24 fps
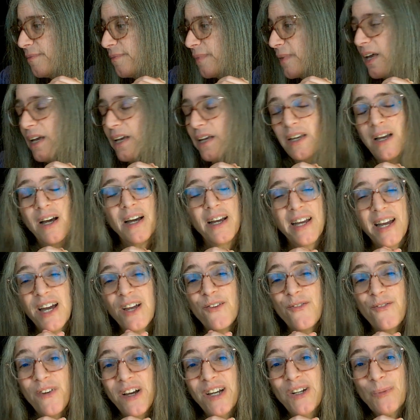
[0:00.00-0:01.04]
I had
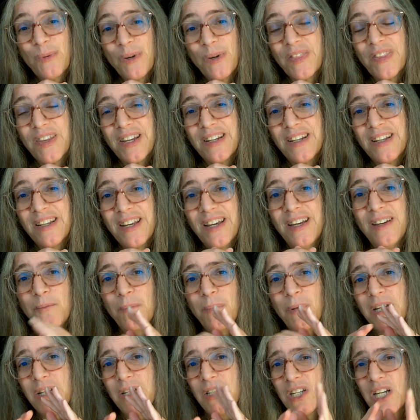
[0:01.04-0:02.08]
fun with it, and
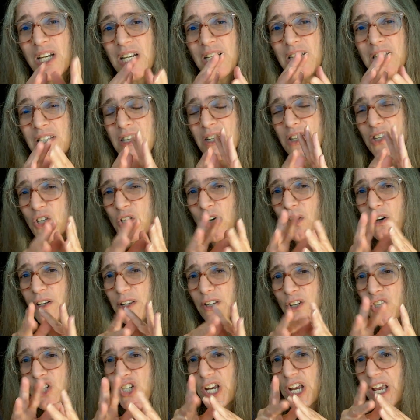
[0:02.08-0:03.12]
my taste is starting to
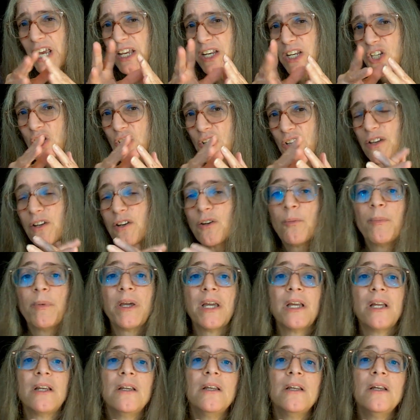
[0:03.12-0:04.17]
change a little
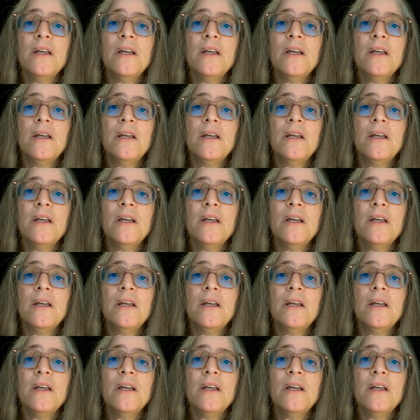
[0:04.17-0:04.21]
bit.